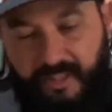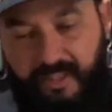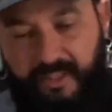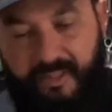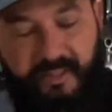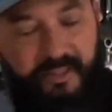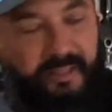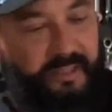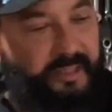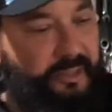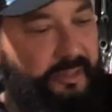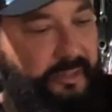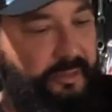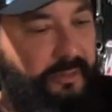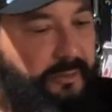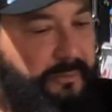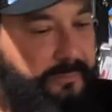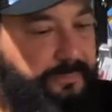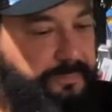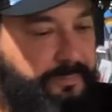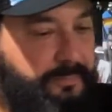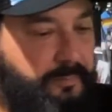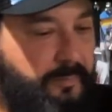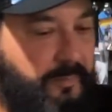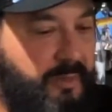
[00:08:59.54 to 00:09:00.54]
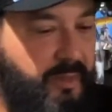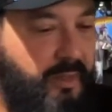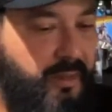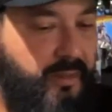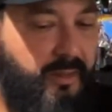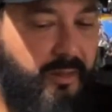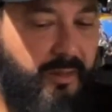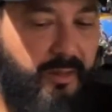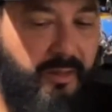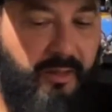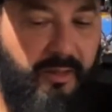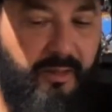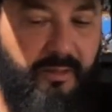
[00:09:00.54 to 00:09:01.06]
in here.
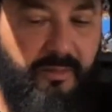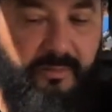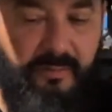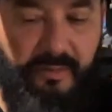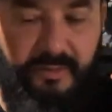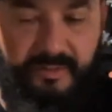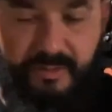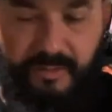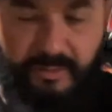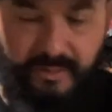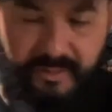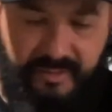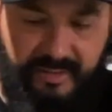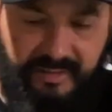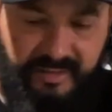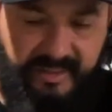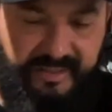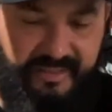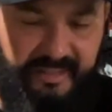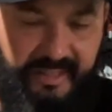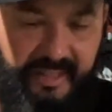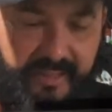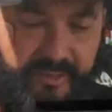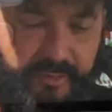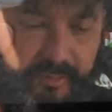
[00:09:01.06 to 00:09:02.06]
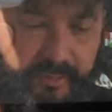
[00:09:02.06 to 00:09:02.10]
Let's go into the sights